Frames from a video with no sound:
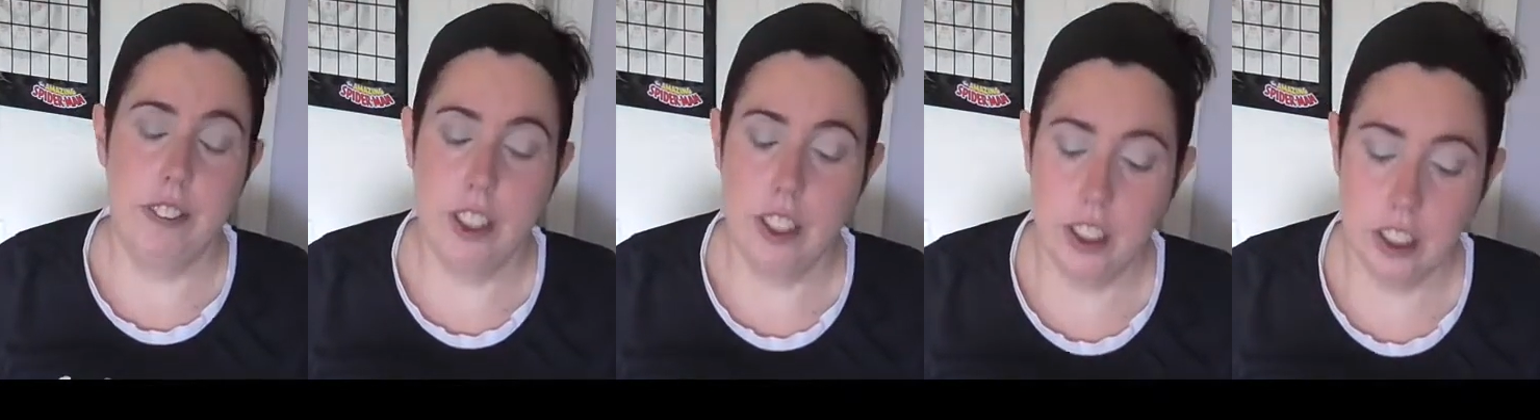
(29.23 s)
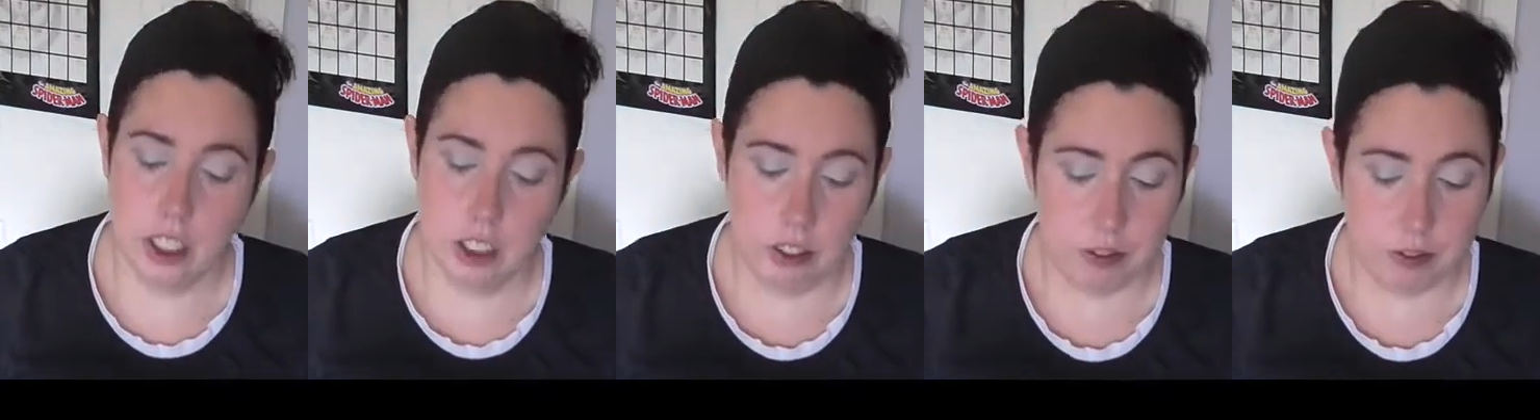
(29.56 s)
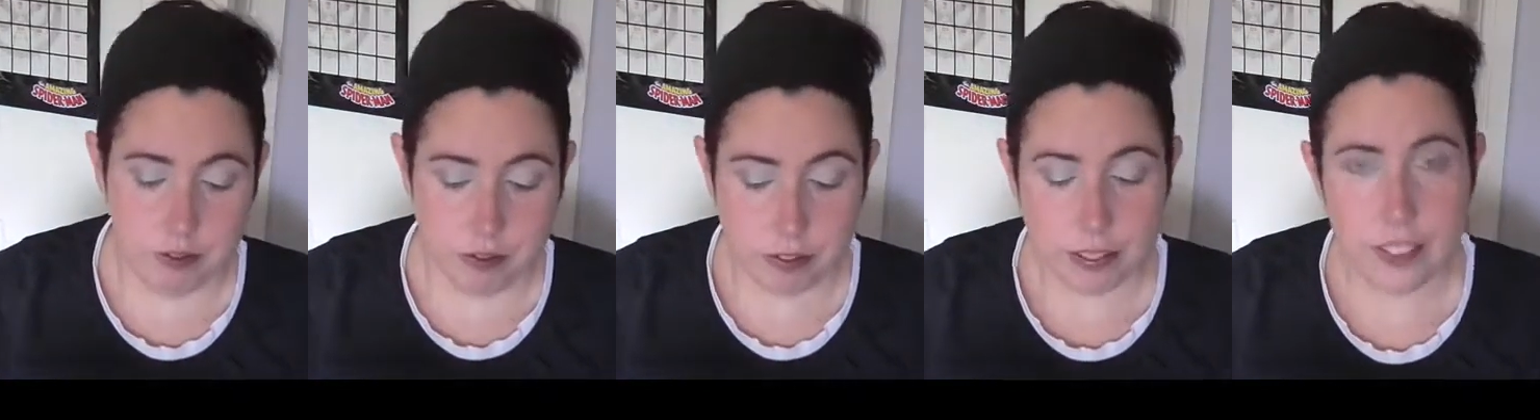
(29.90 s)
So
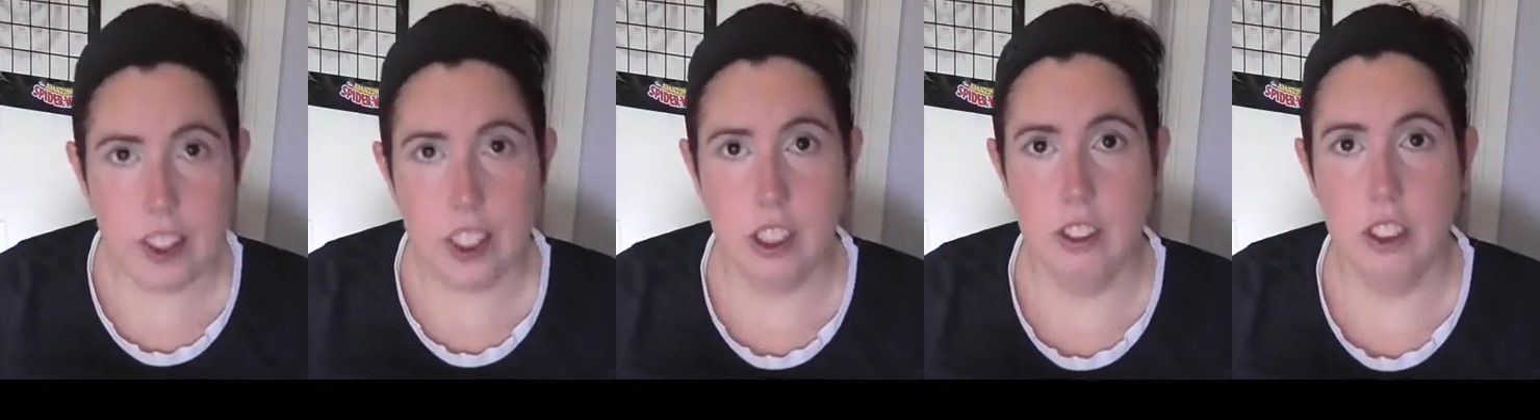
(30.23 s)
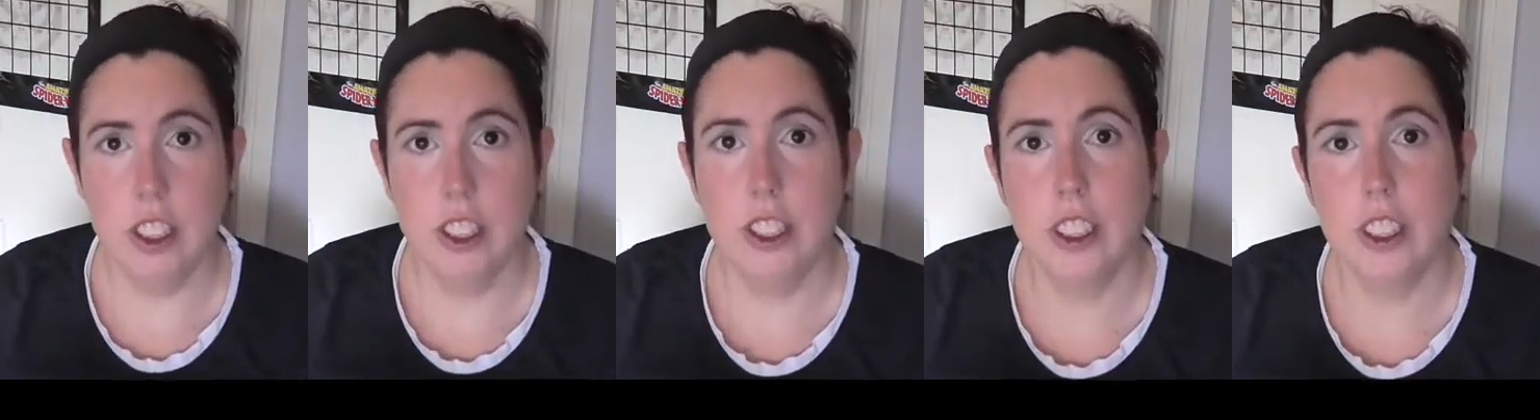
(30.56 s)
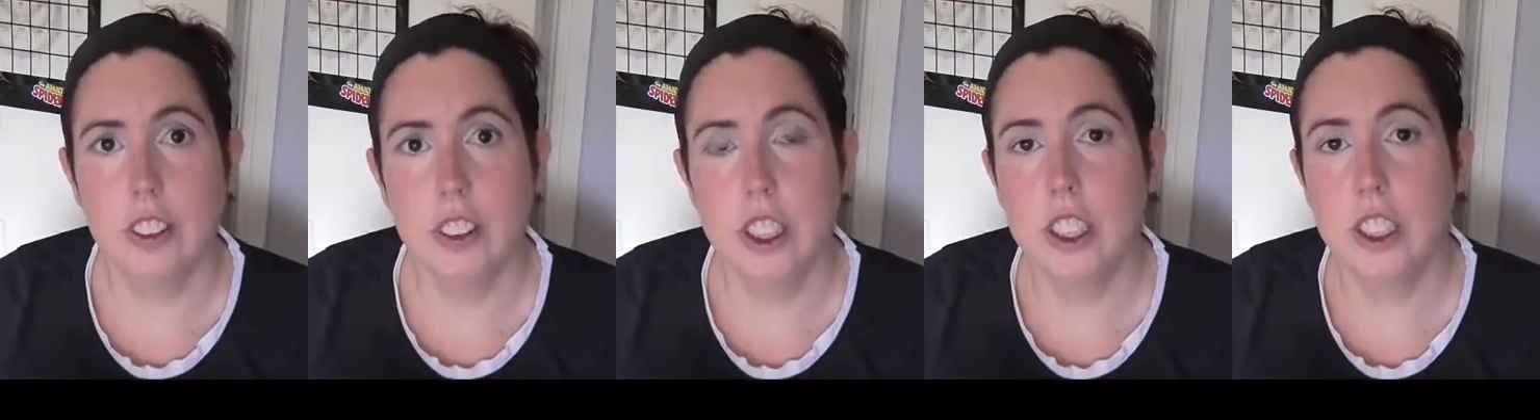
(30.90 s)
first things
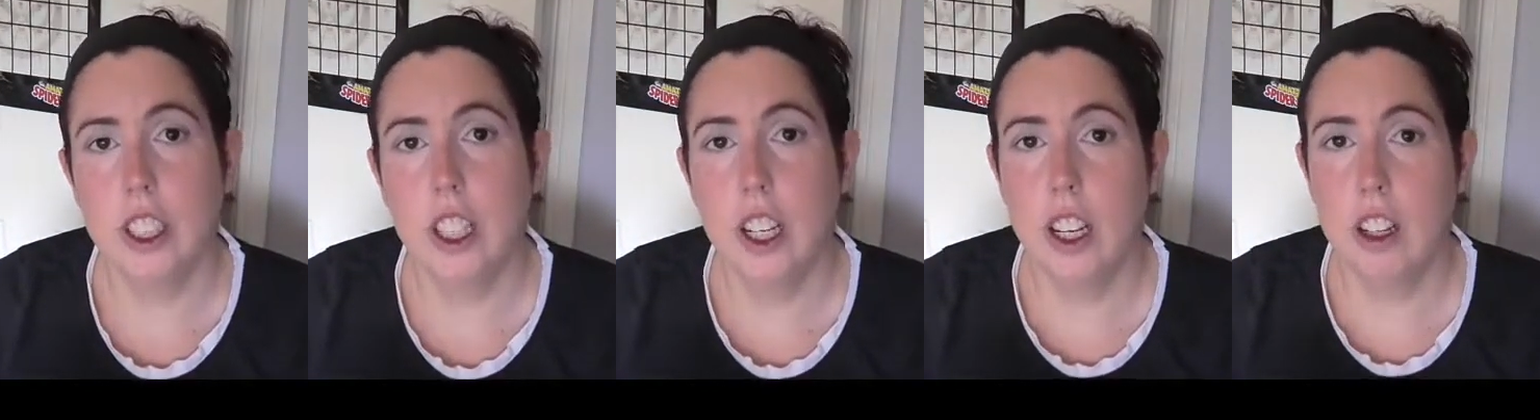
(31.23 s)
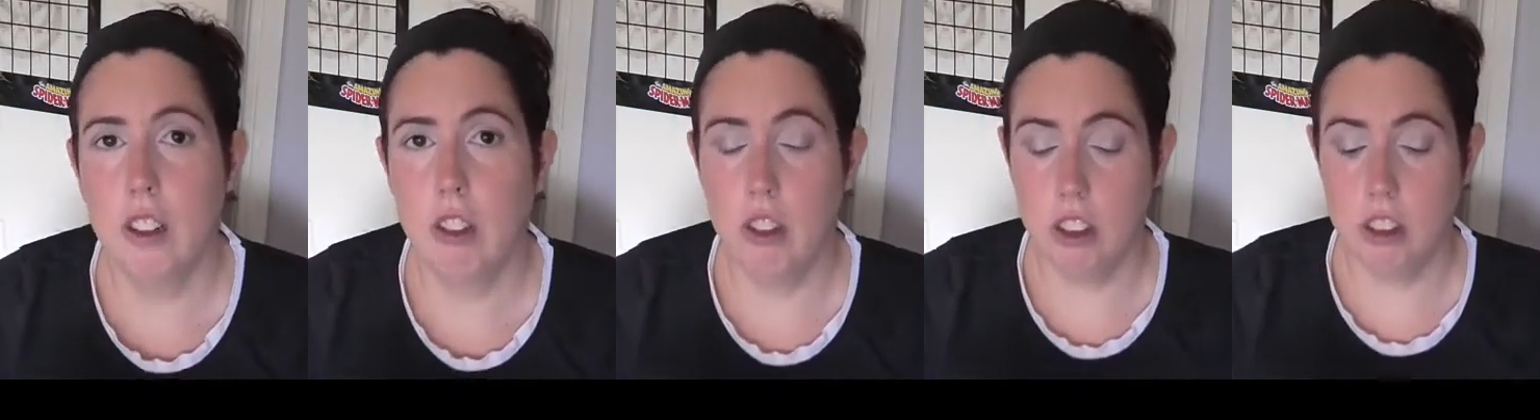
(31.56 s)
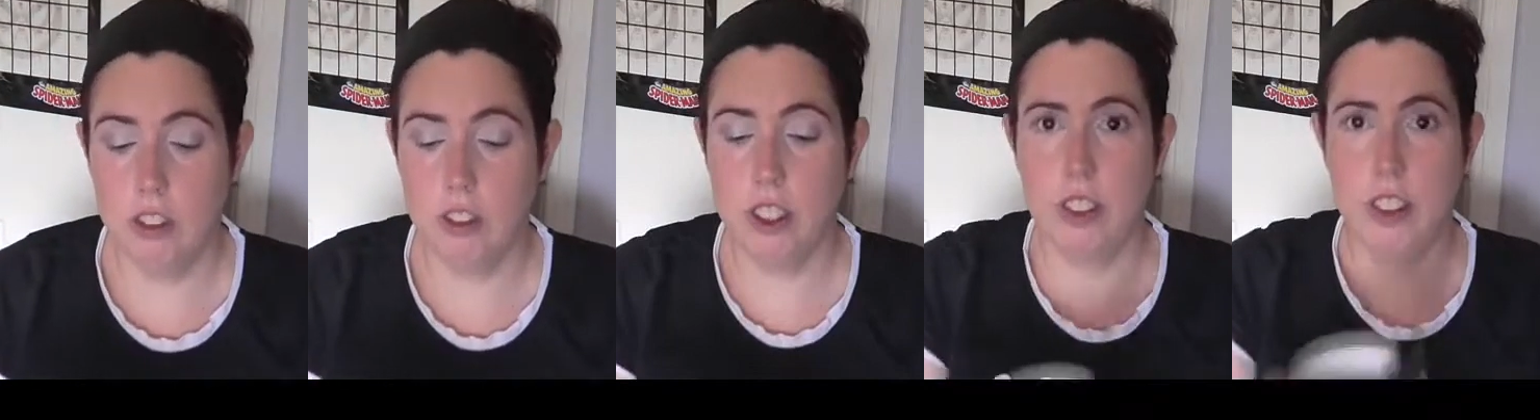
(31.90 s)
first, I have
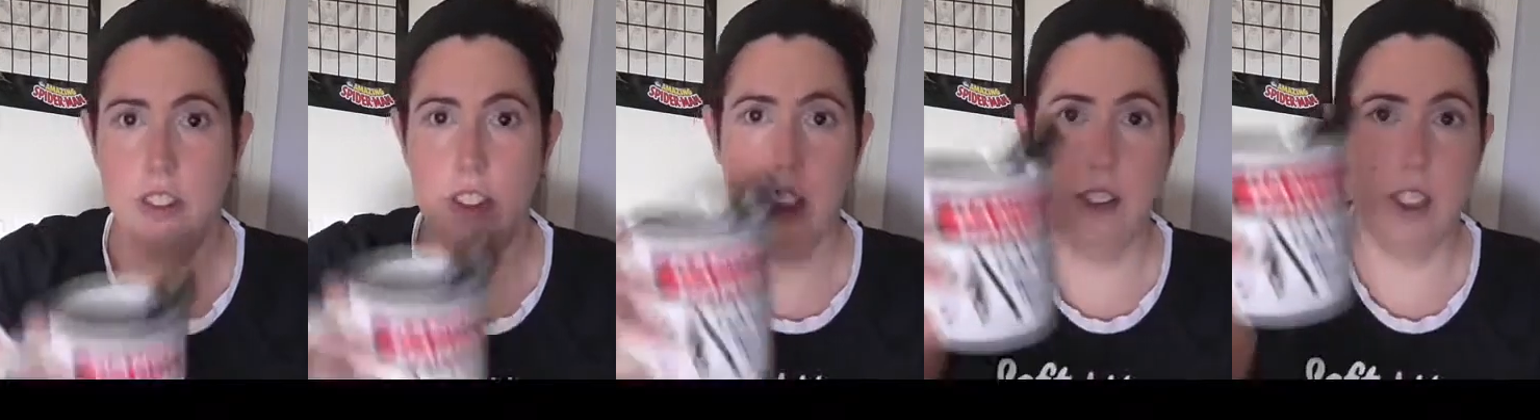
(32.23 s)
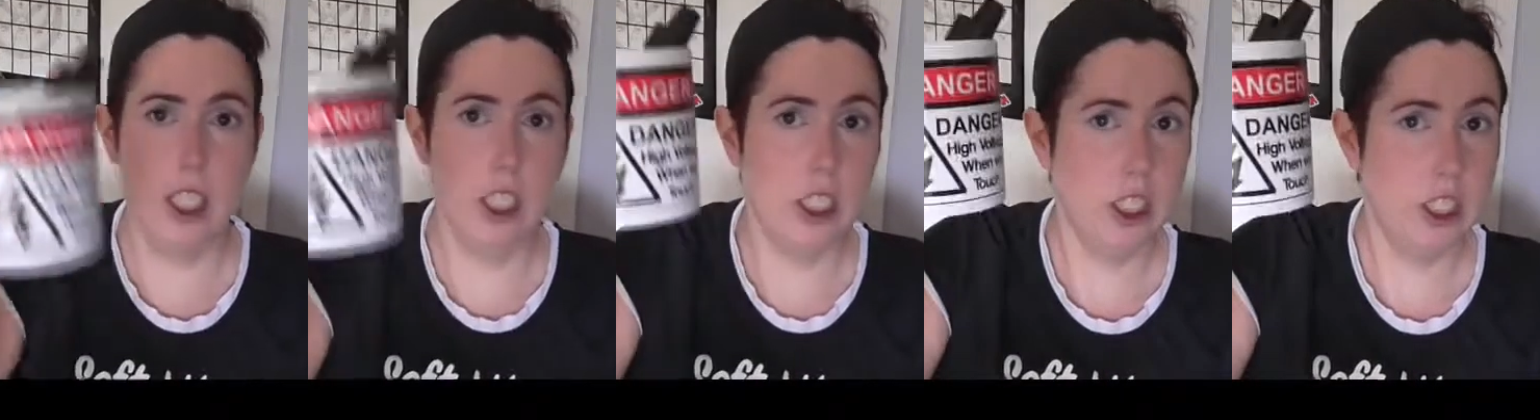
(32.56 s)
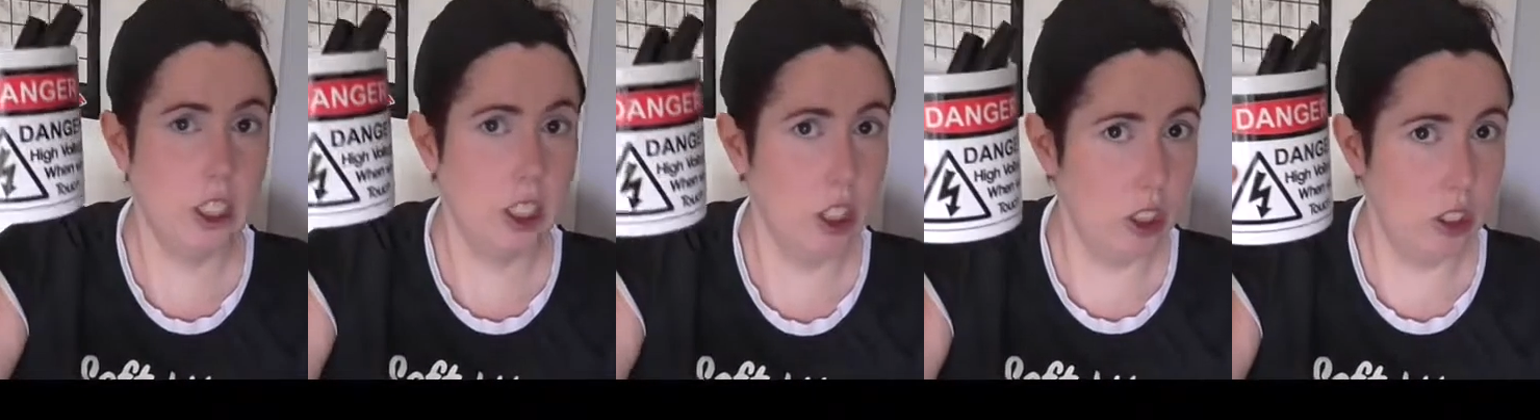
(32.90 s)
warmed my fibre lash,
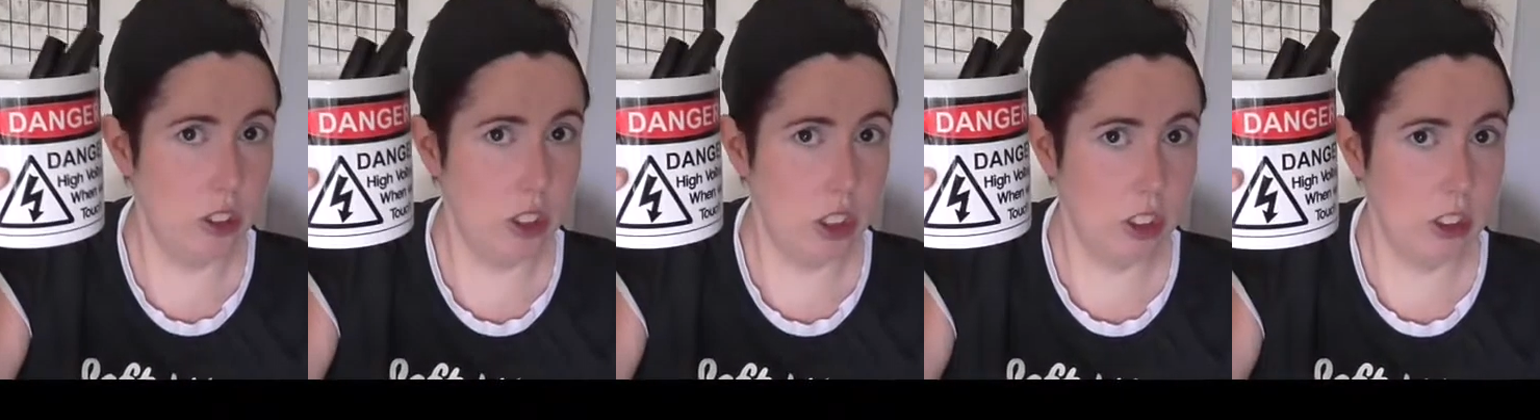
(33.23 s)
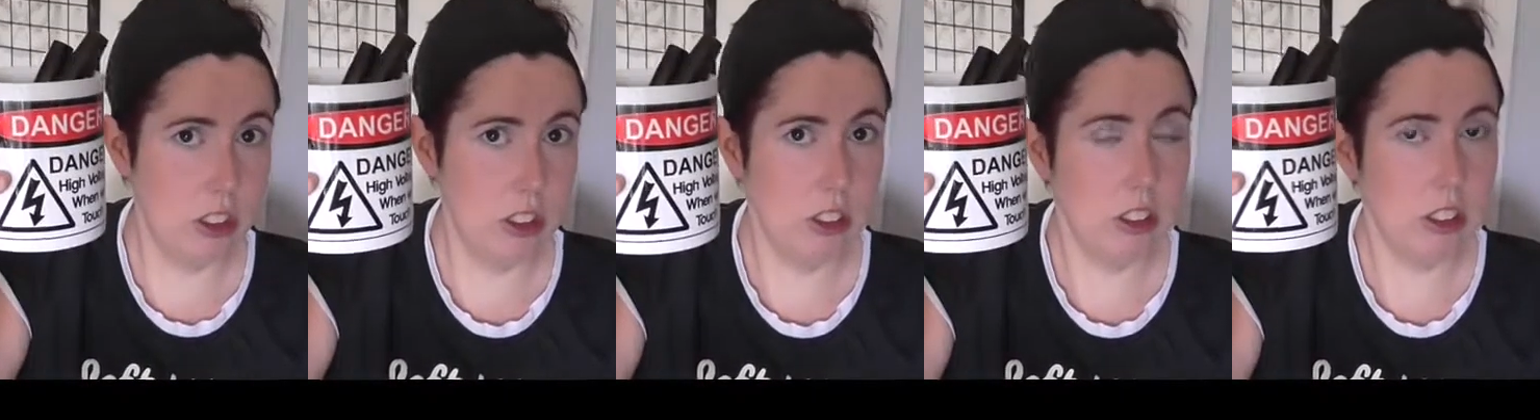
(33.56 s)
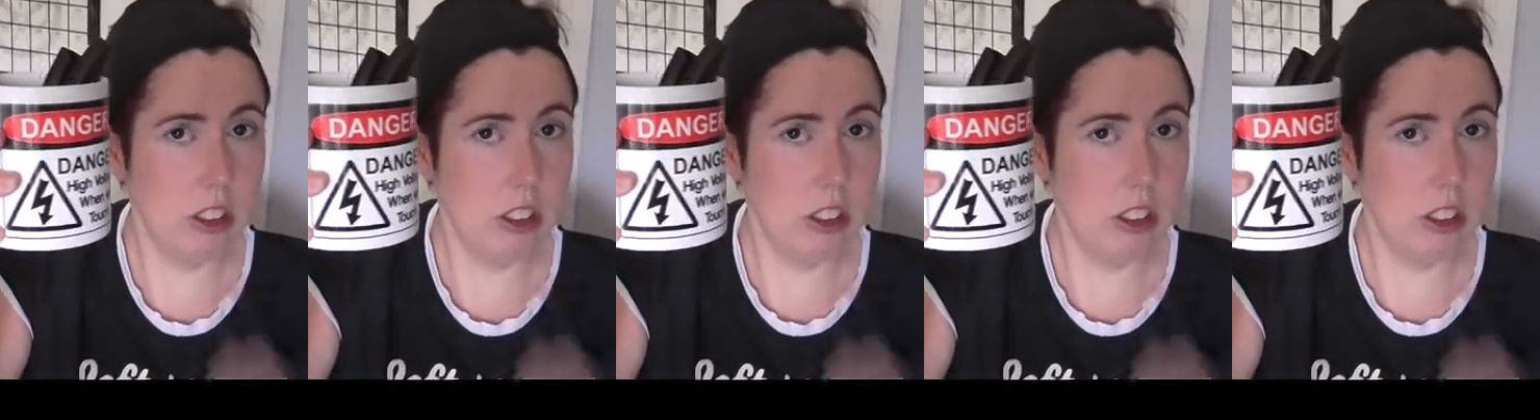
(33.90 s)
old school,